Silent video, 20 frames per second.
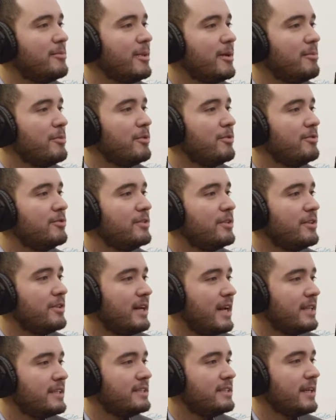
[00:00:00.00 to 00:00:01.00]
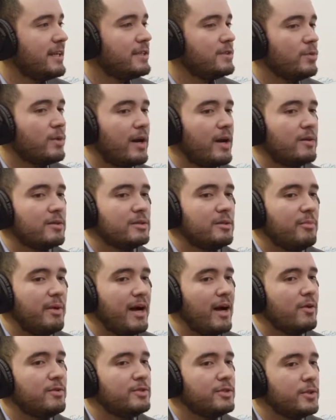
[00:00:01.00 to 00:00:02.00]
they moved to the United States when I was
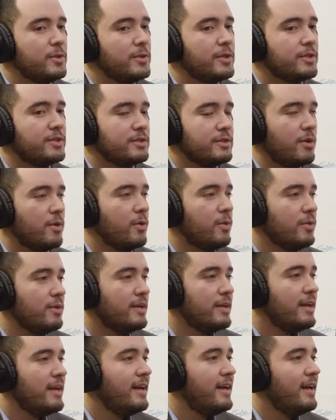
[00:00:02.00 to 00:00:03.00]
about 2 years old.